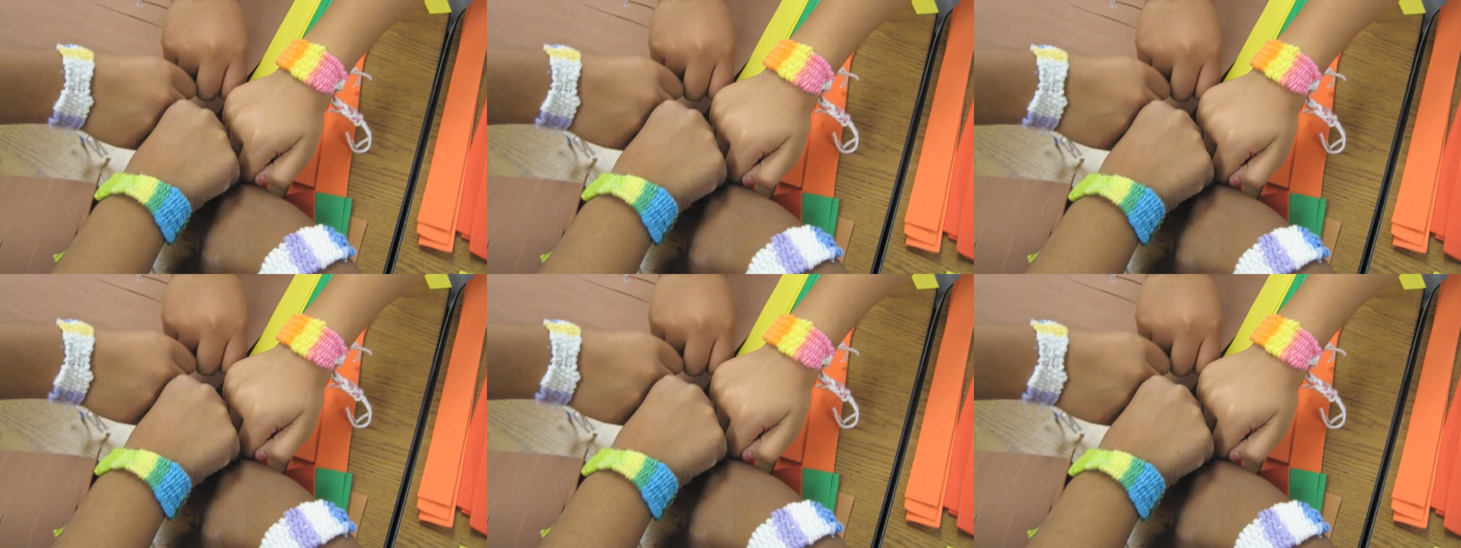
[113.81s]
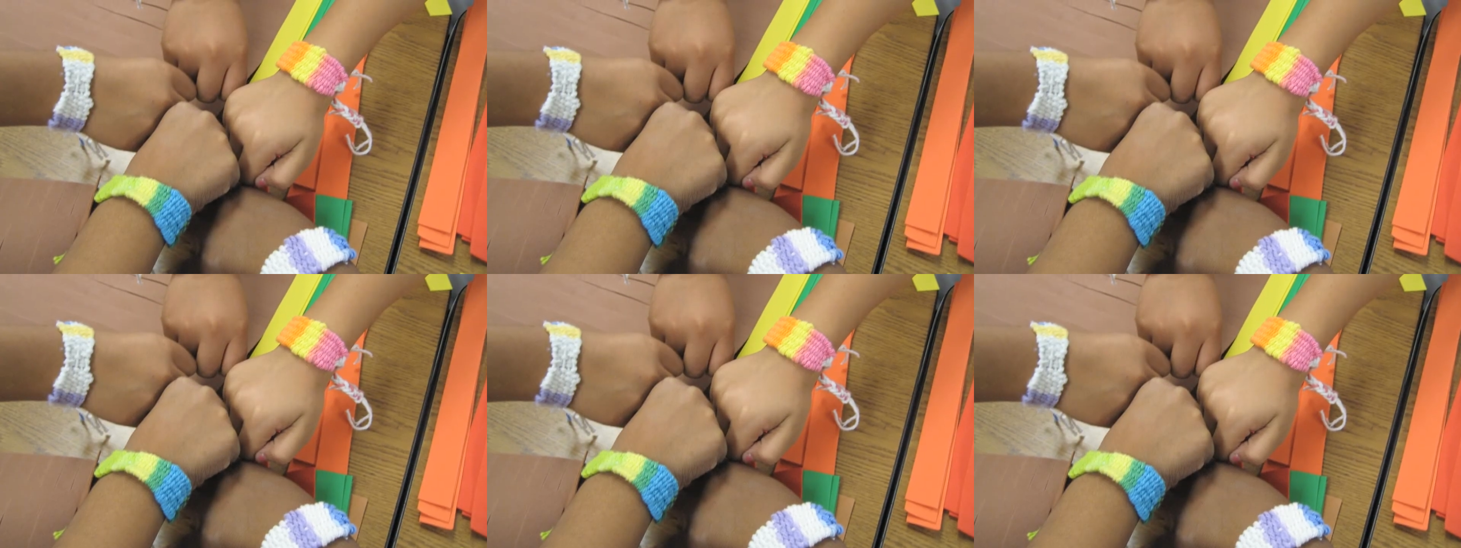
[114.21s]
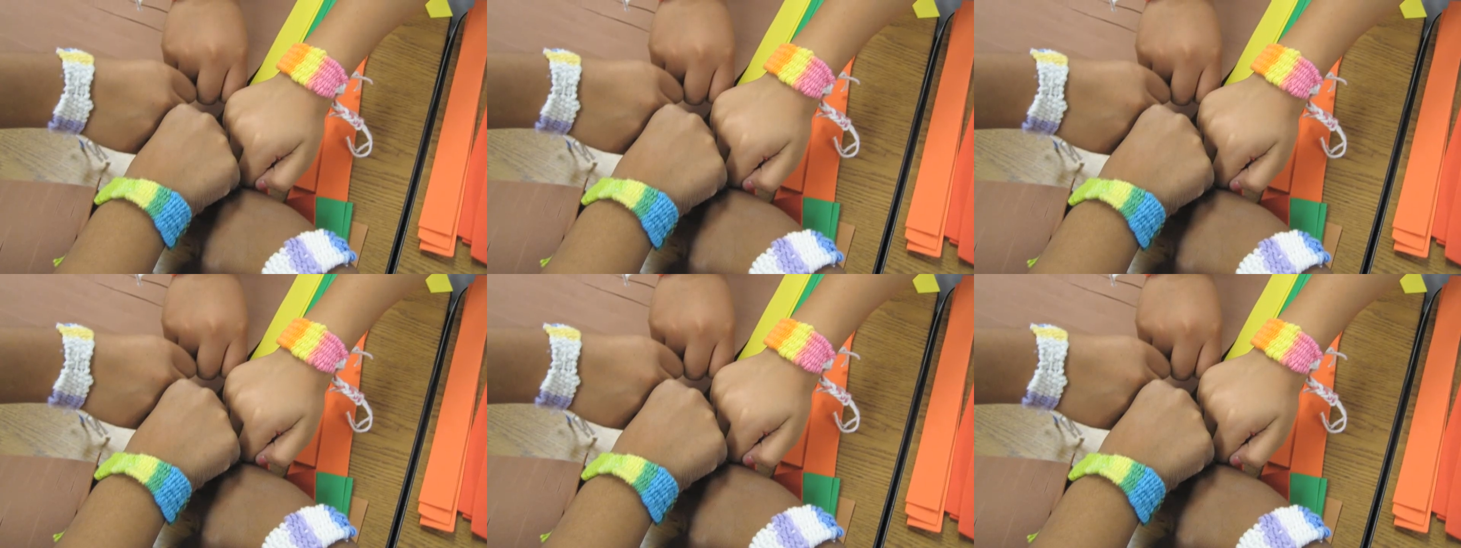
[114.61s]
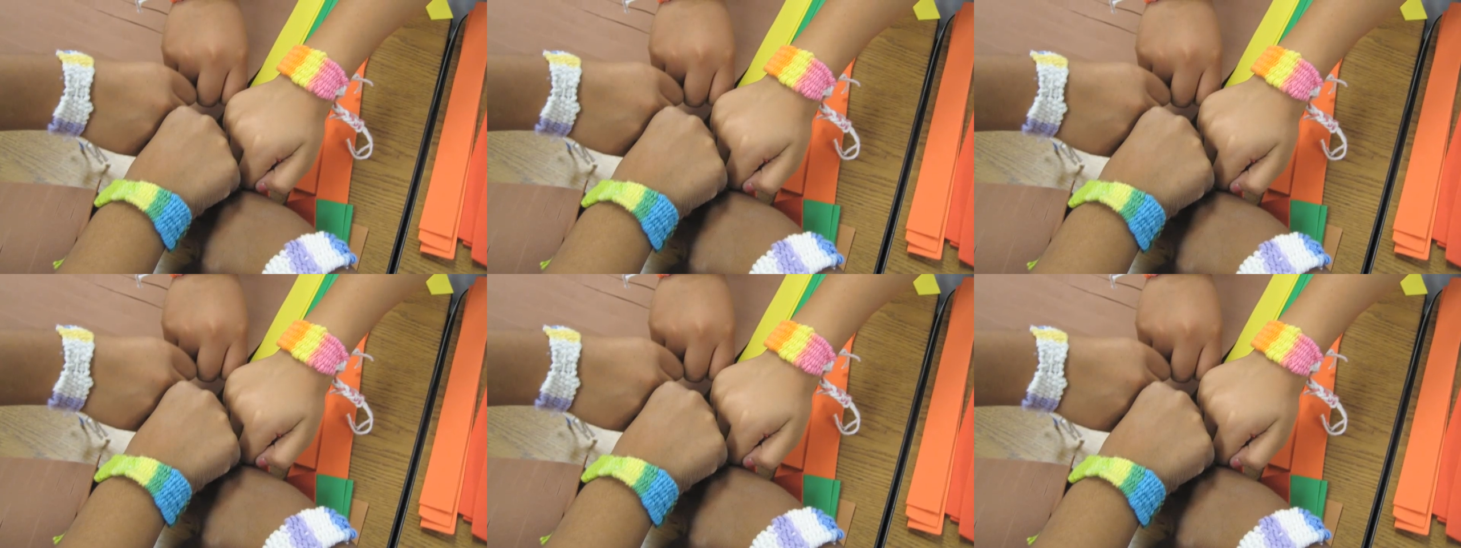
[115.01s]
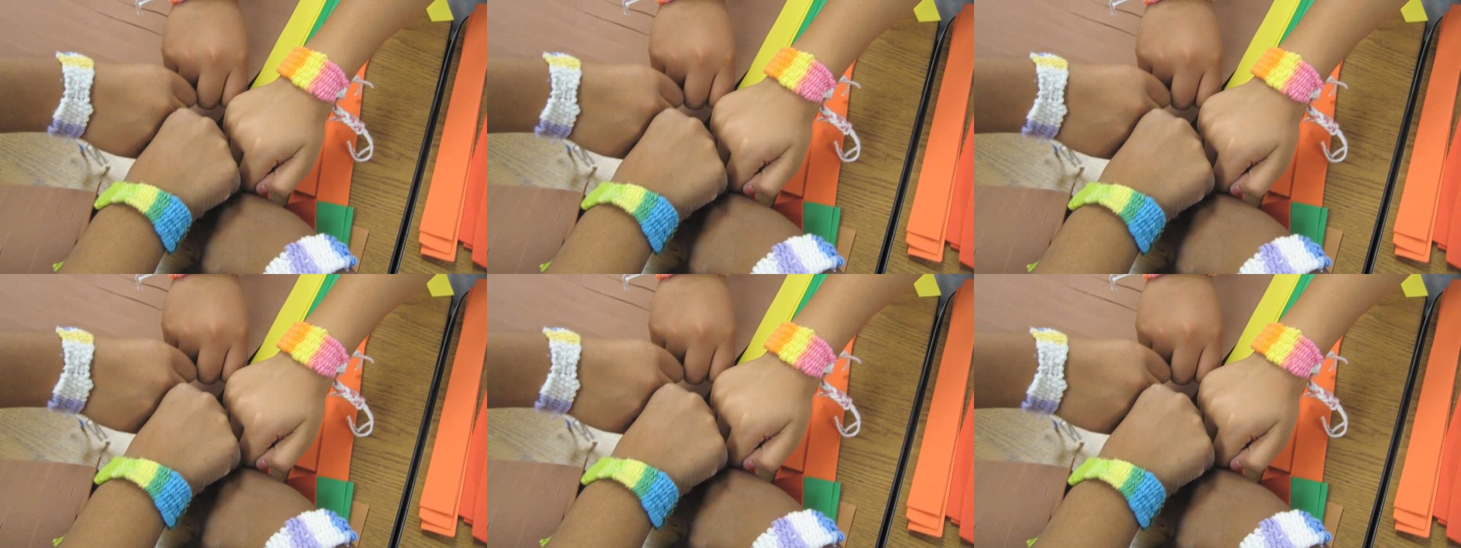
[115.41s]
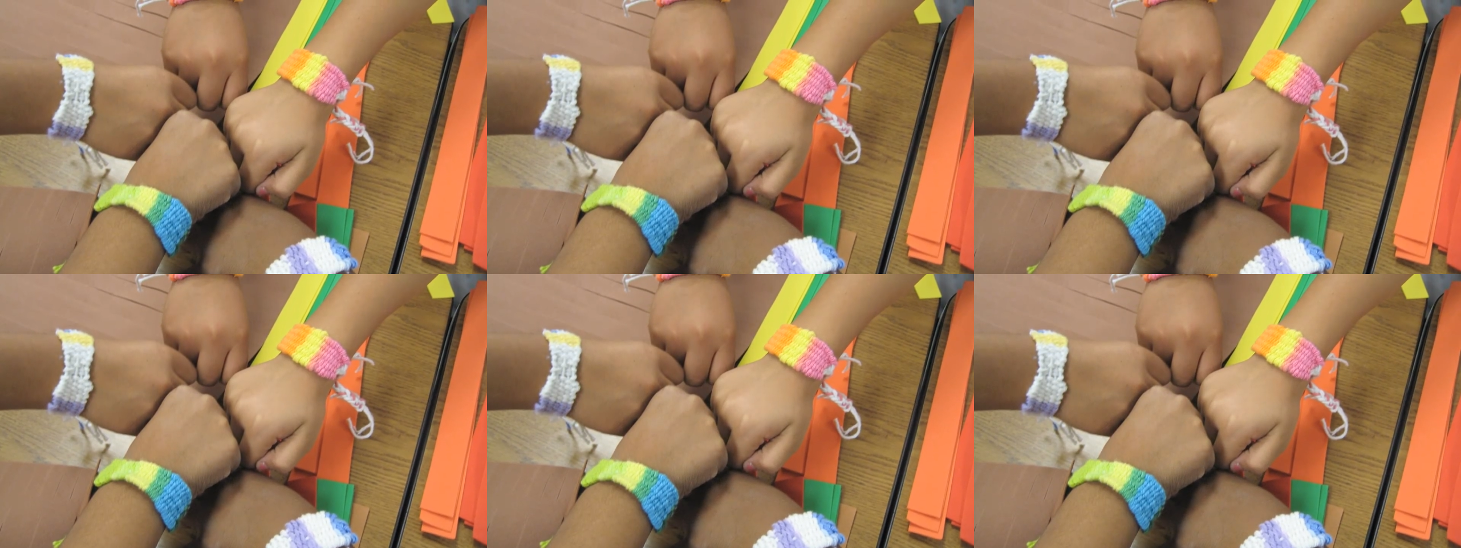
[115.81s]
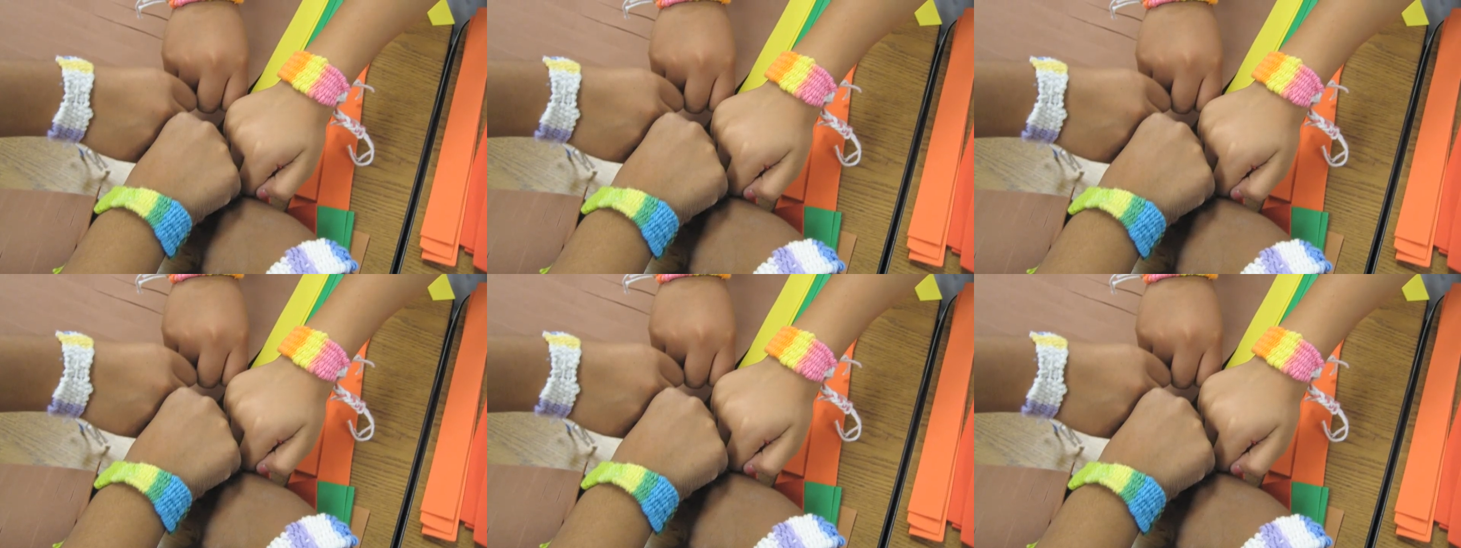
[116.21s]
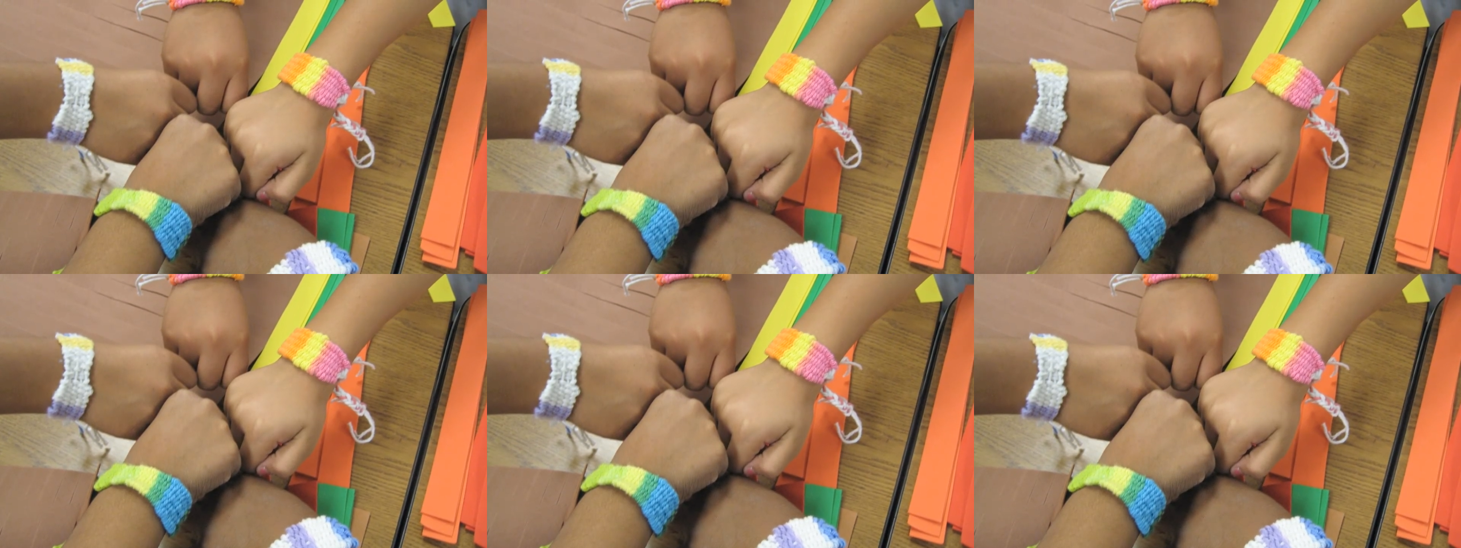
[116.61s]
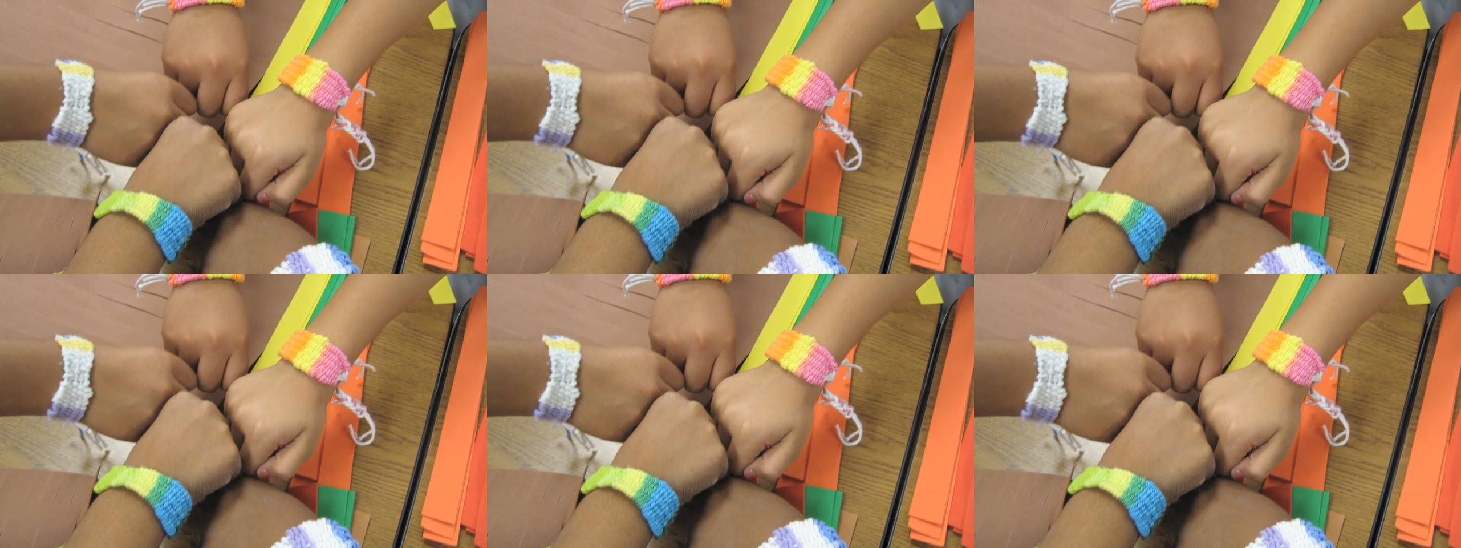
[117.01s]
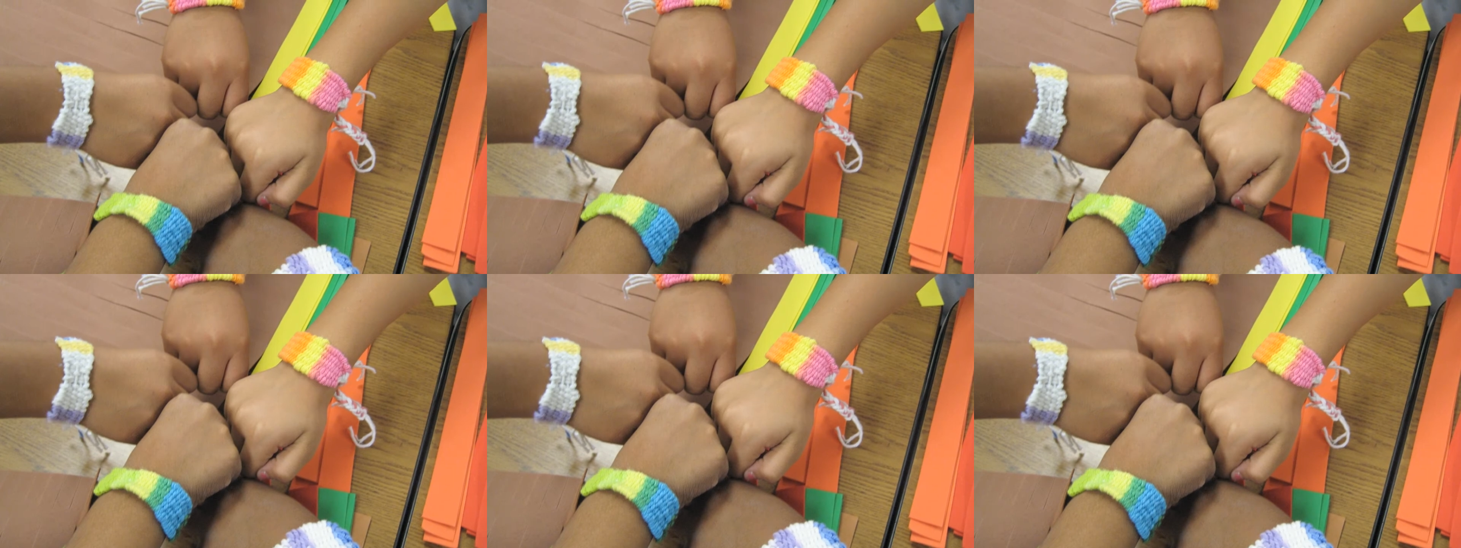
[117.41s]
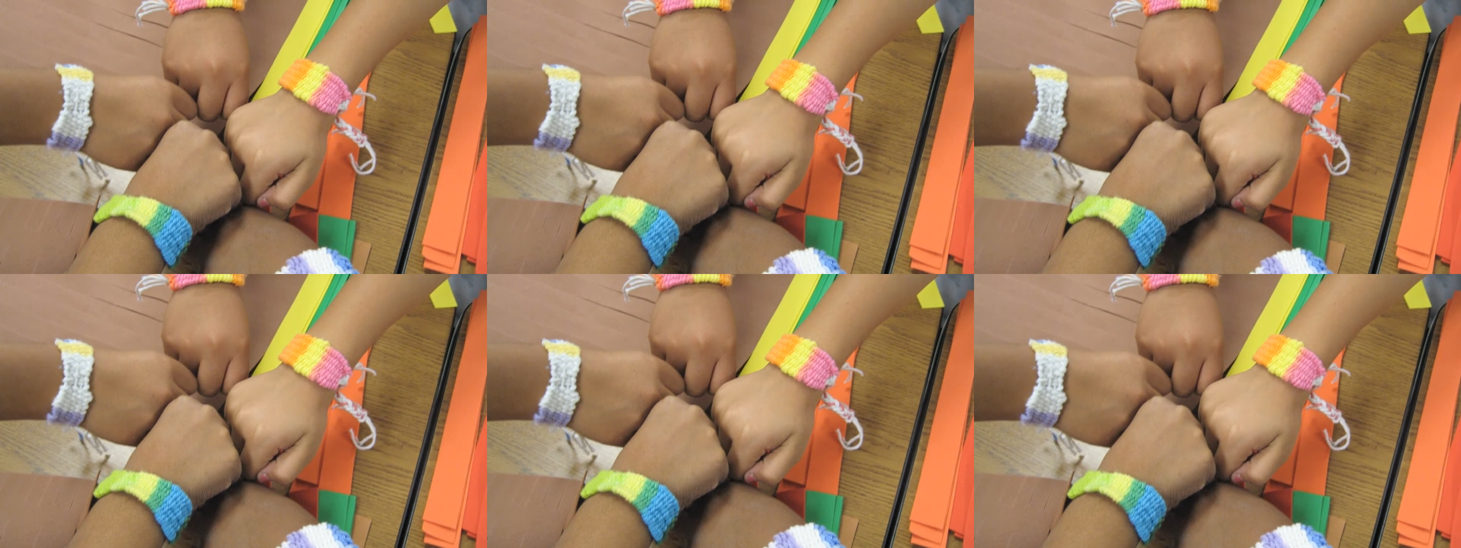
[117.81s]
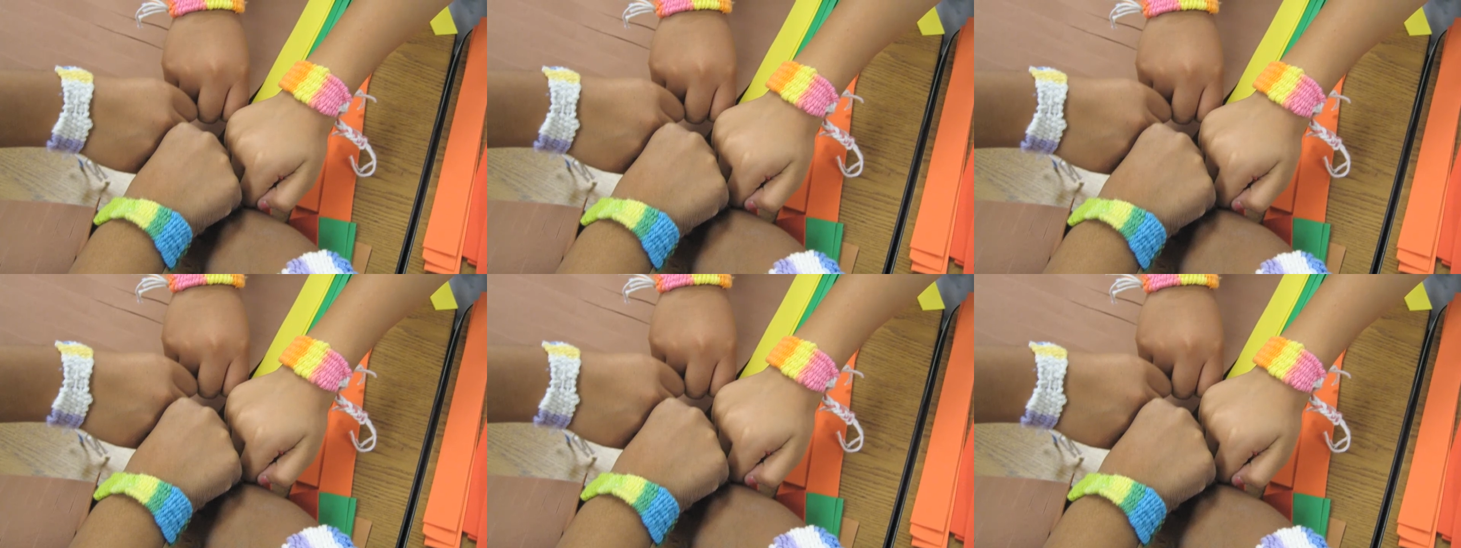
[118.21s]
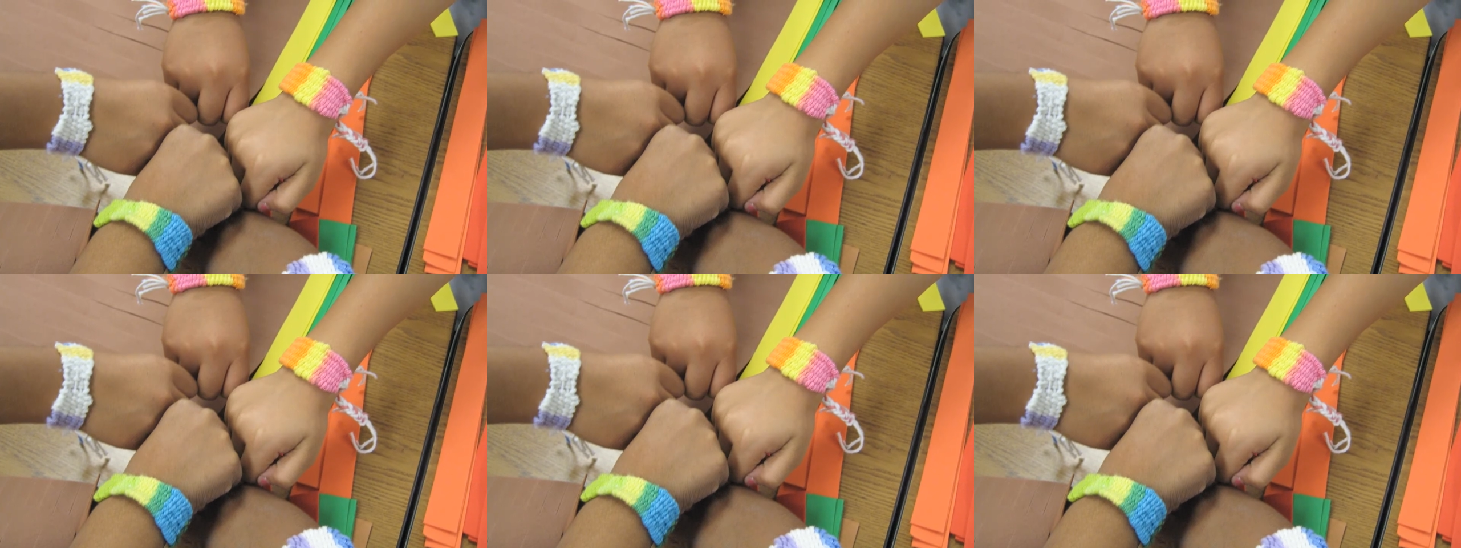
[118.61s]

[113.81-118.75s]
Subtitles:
[unreadable: no face in view]